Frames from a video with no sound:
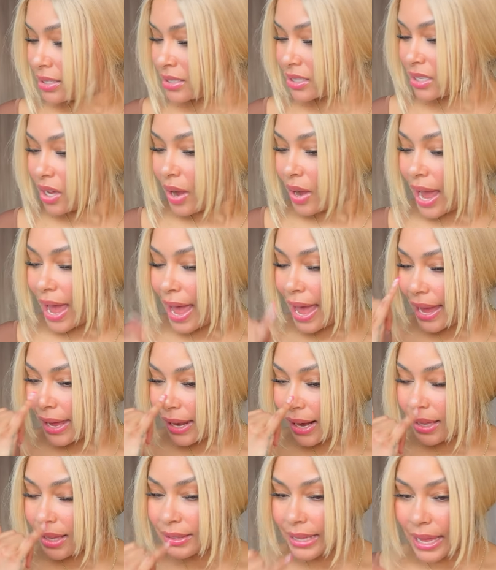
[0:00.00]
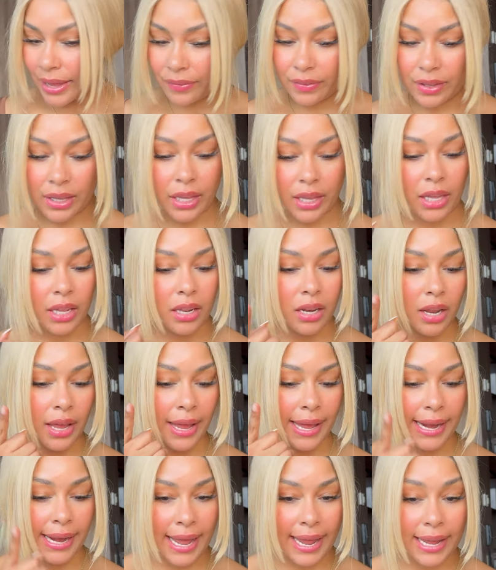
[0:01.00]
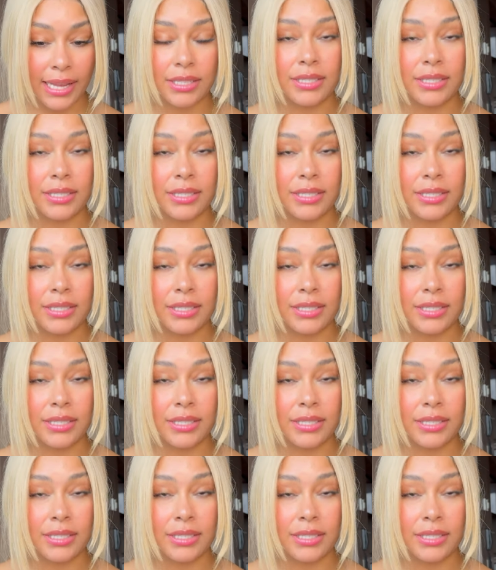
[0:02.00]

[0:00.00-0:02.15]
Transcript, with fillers: So I had 11 and 8,